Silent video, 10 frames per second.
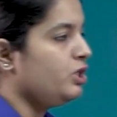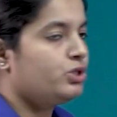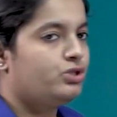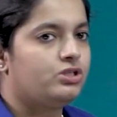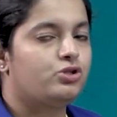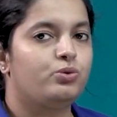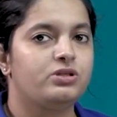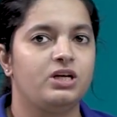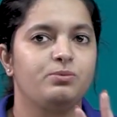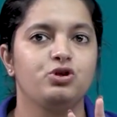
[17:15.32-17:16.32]
So just two
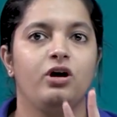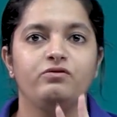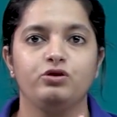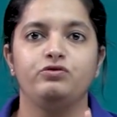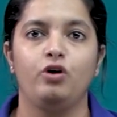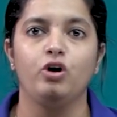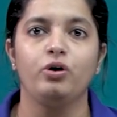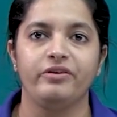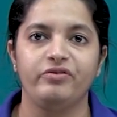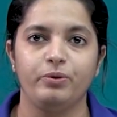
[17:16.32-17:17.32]
steps you have to follow
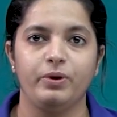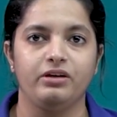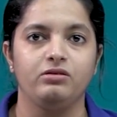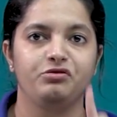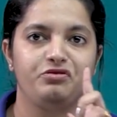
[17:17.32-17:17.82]
everywhere.